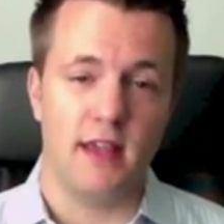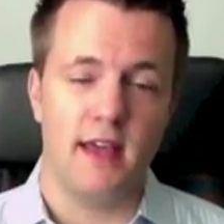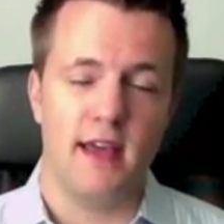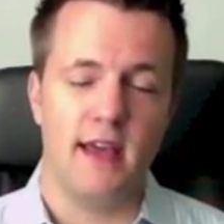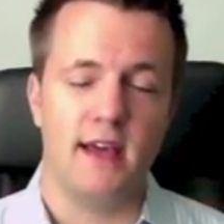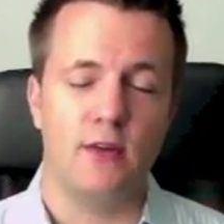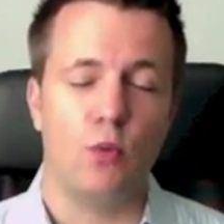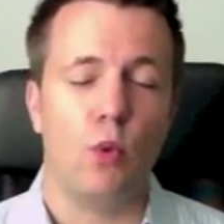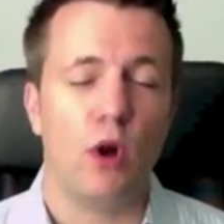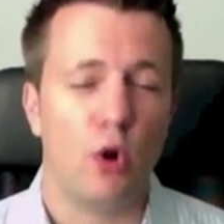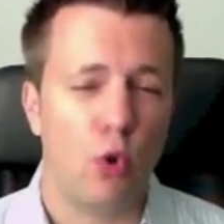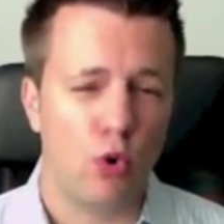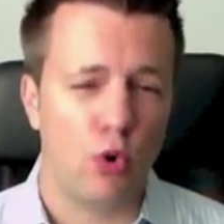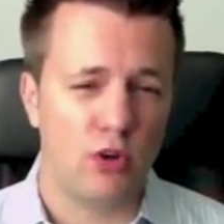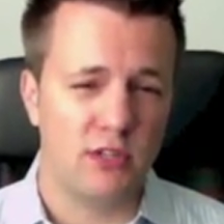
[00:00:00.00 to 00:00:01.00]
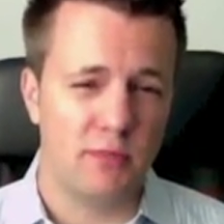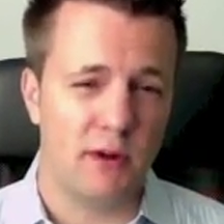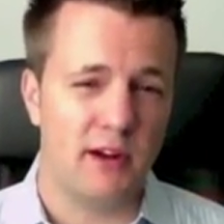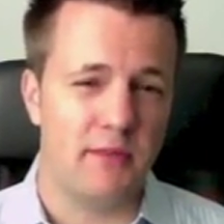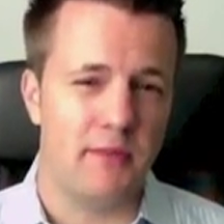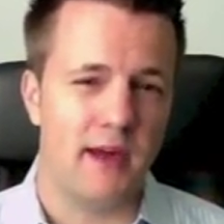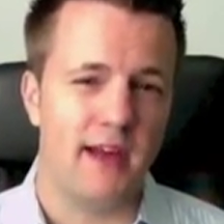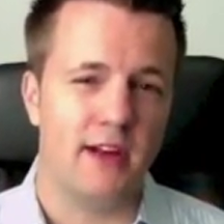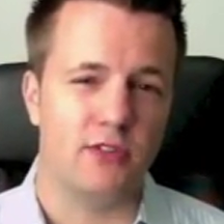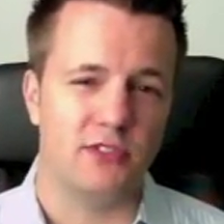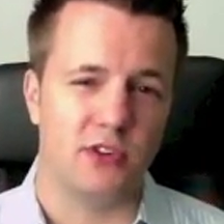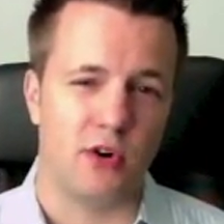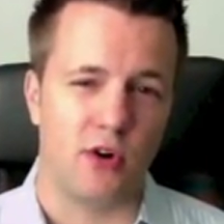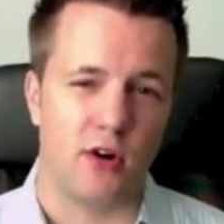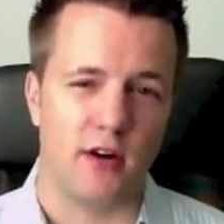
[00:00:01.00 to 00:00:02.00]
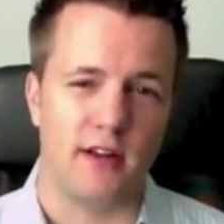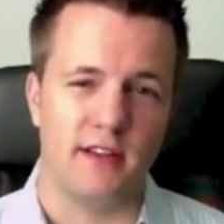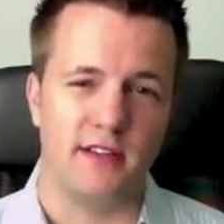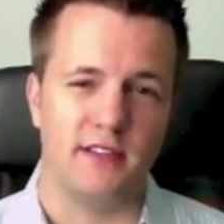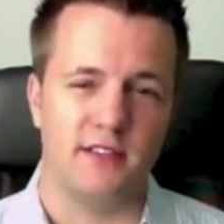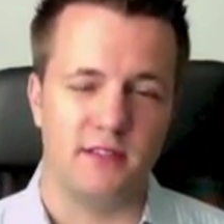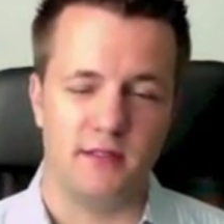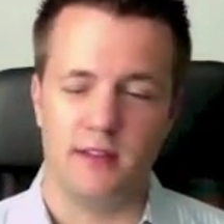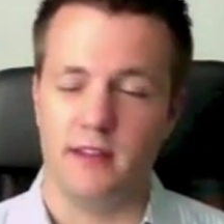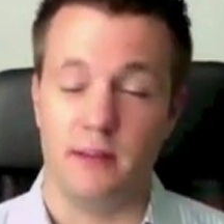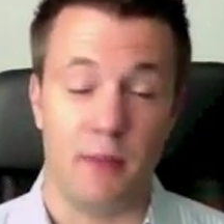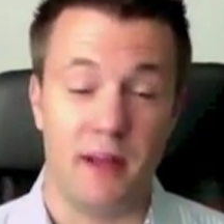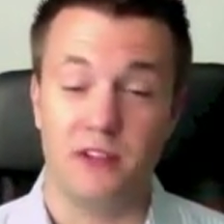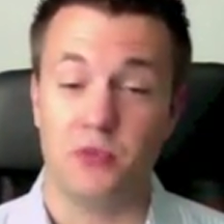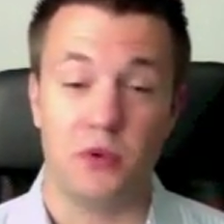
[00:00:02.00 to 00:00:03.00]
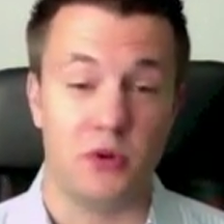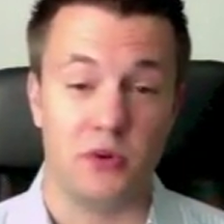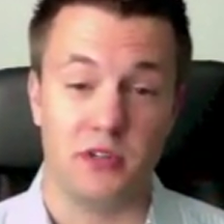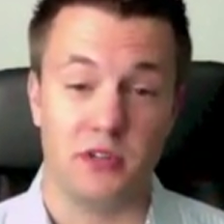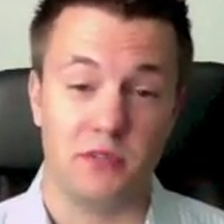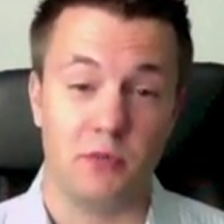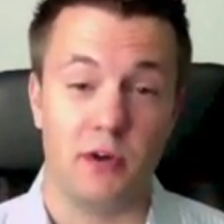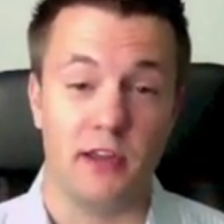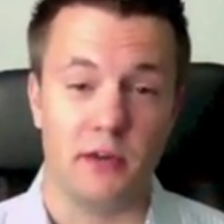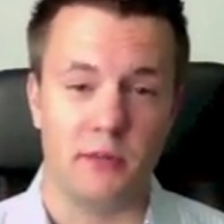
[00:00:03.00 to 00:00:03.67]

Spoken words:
And what correspondent bankers are is the best way to explain them,